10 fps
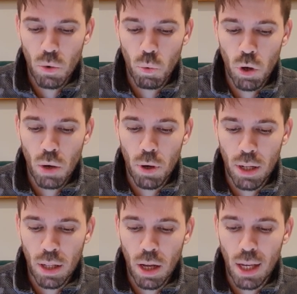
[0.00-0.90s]
what
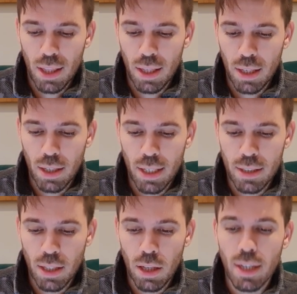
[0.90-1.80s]
one I think is
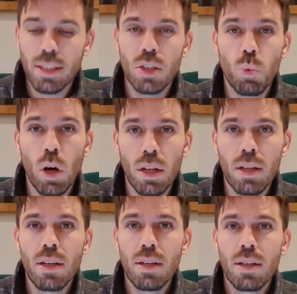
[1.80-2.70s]
the nicest one